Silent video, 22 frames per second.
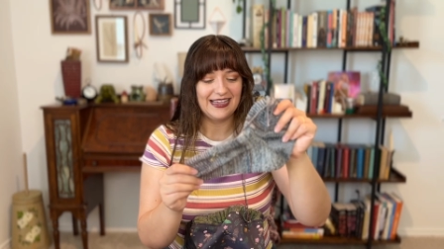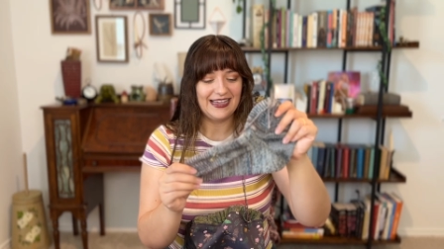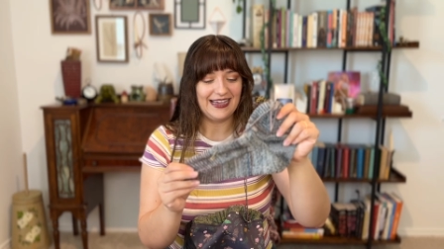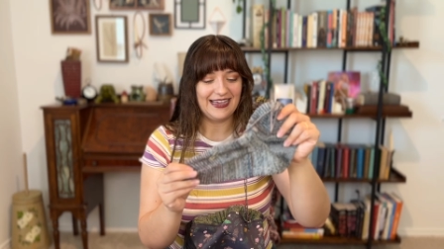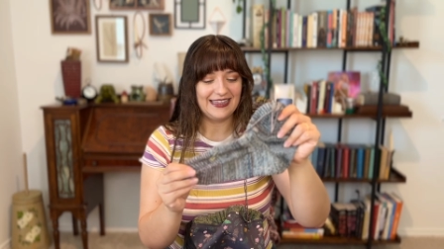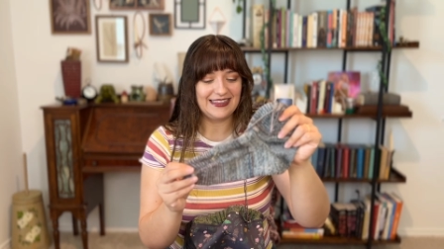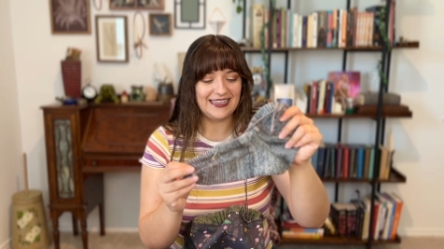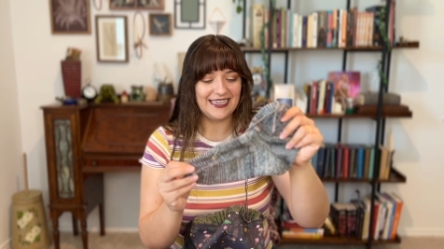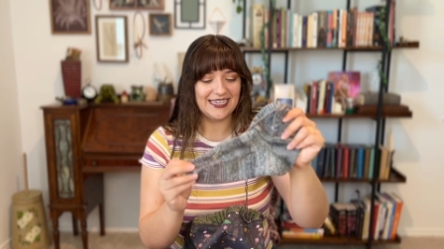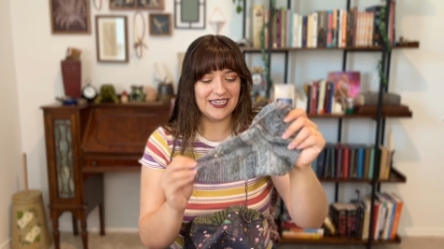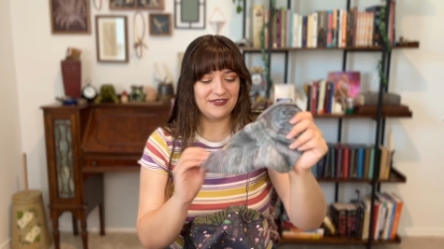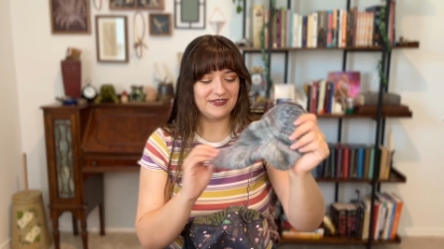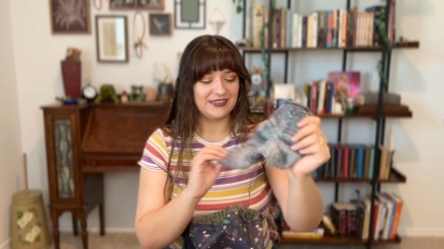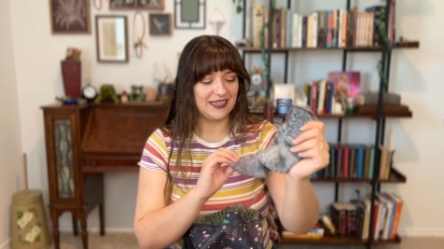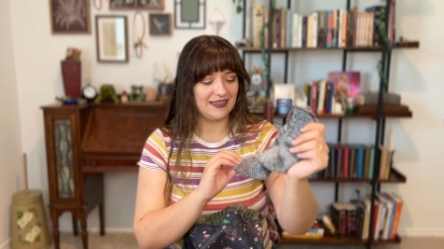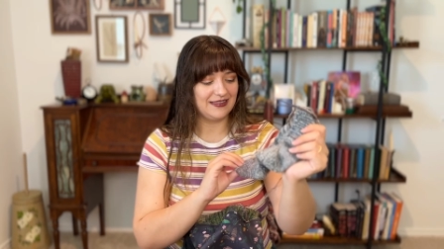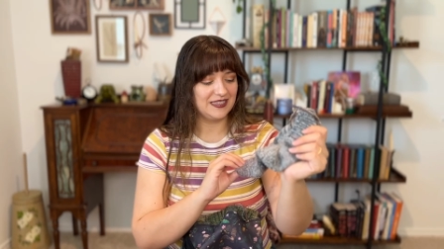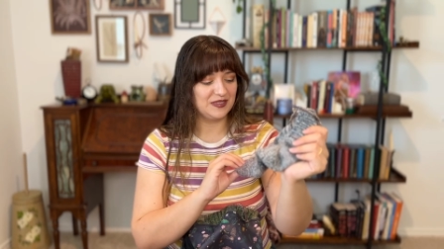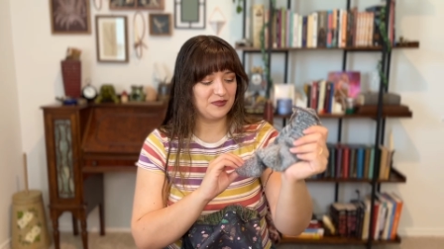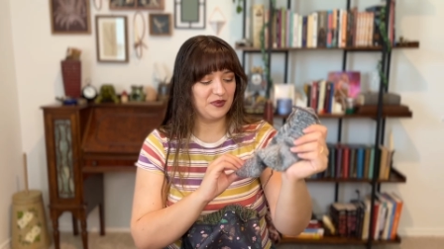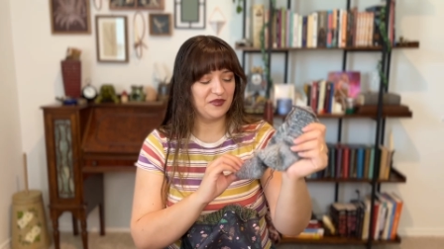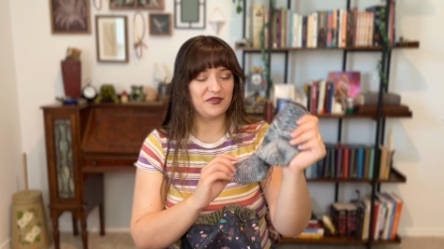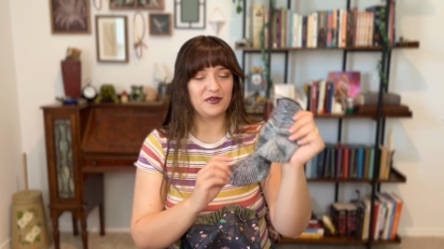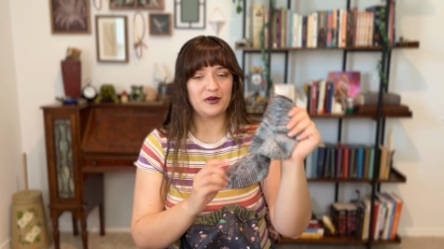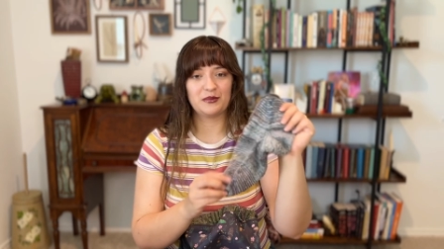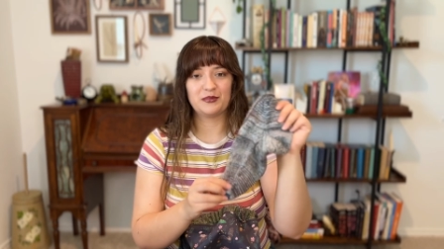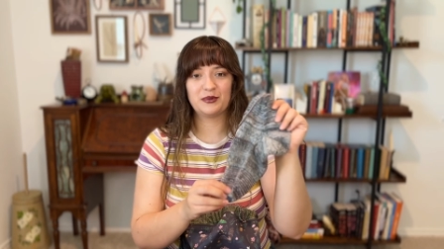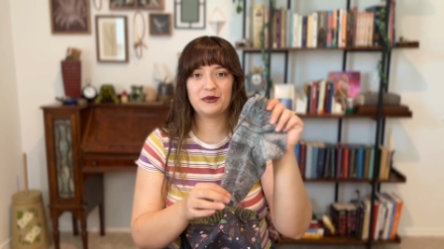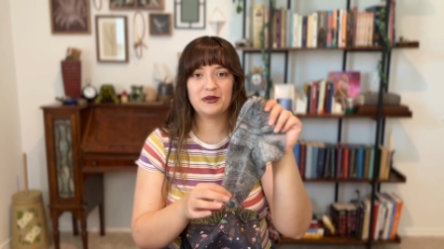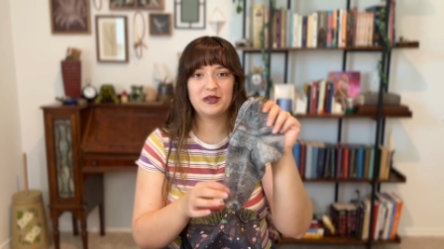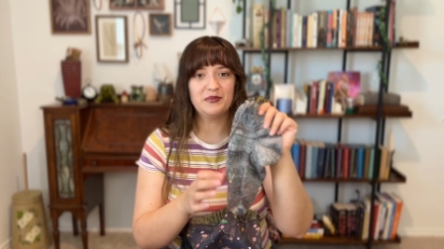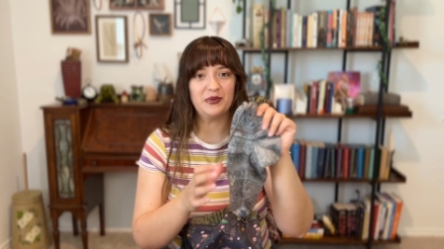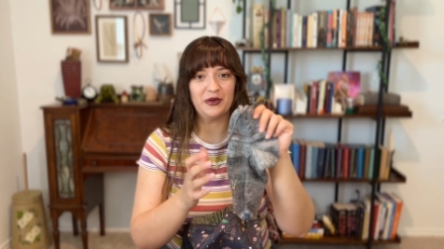I think I've said this before,
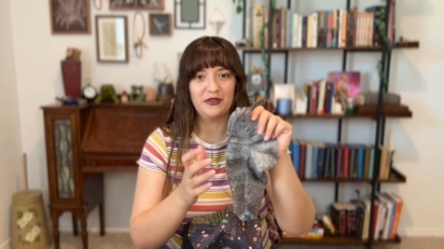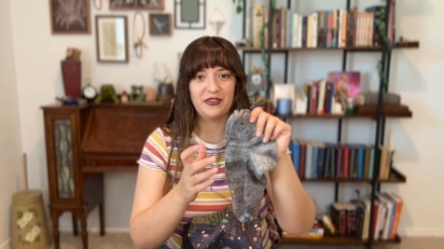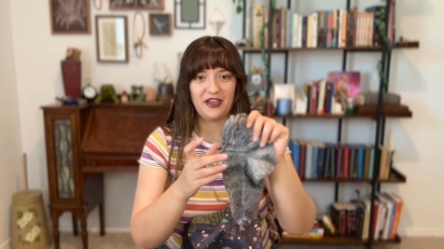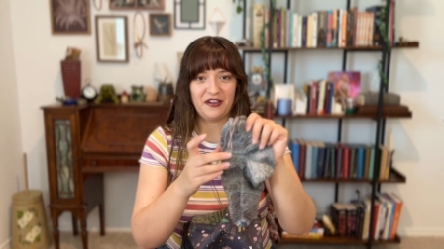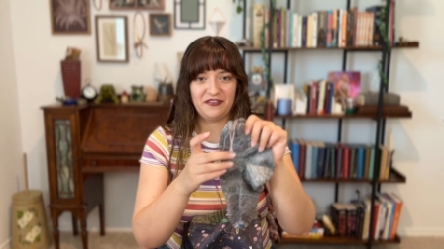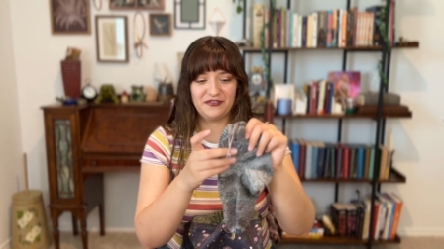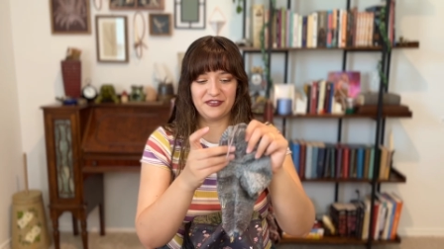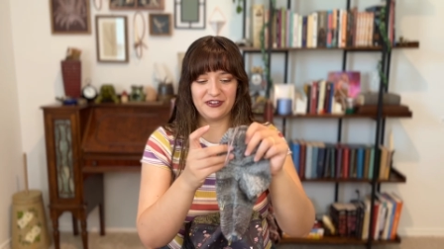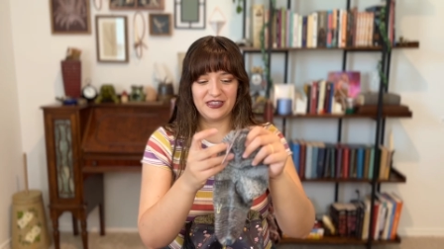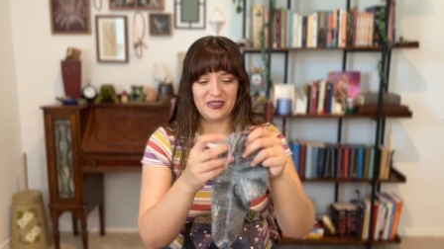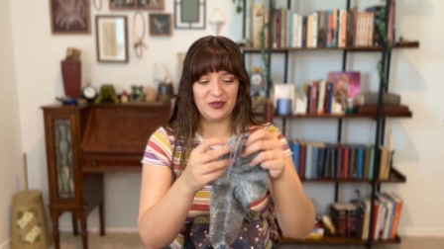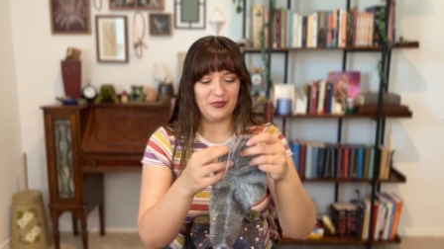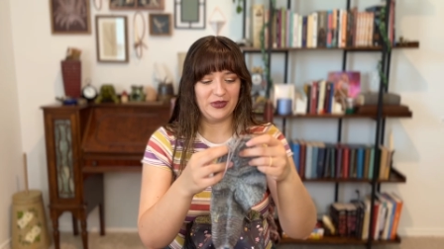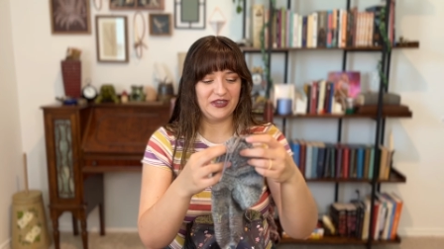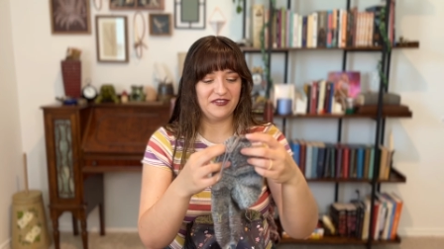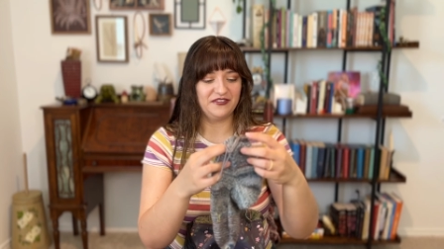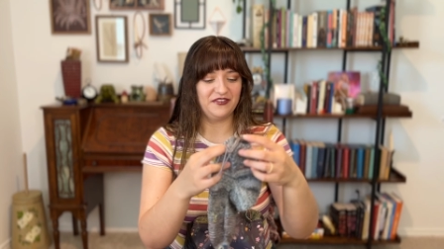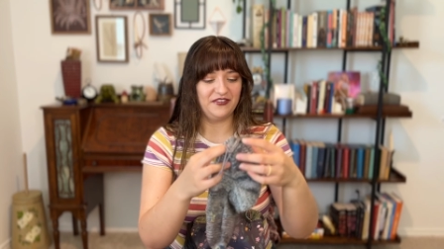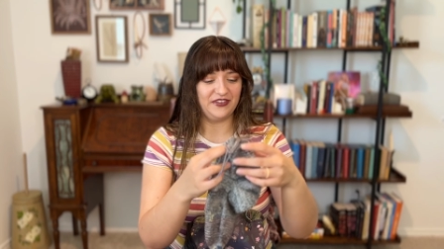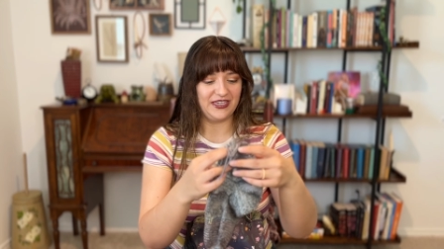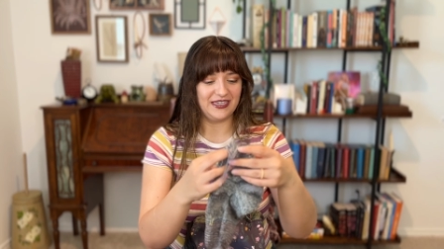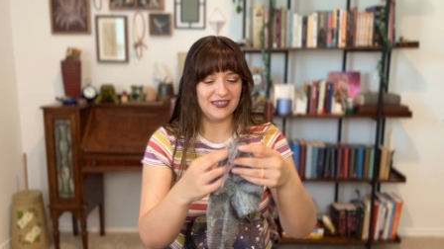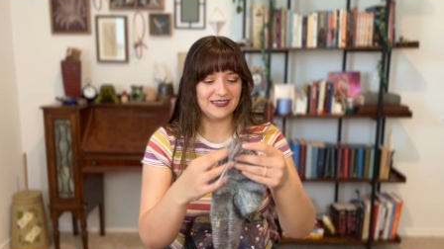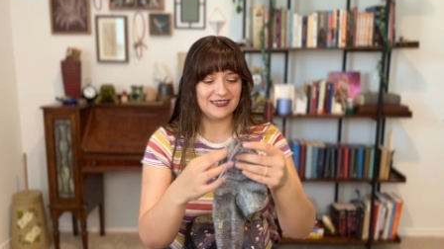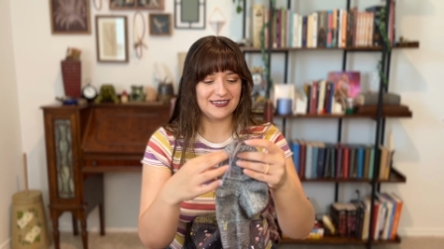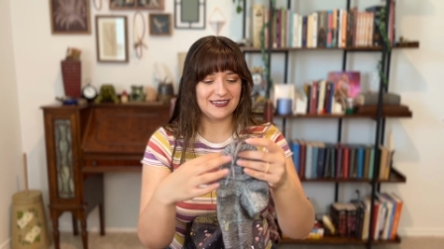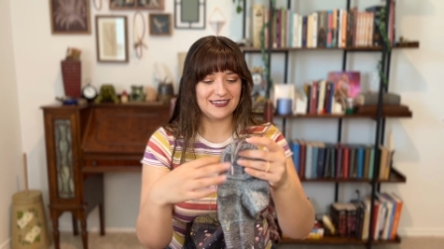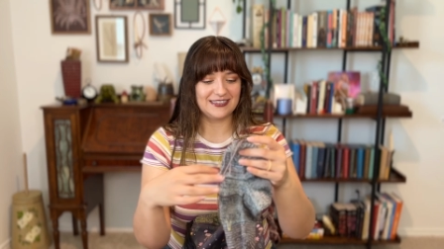but we both have really big feet,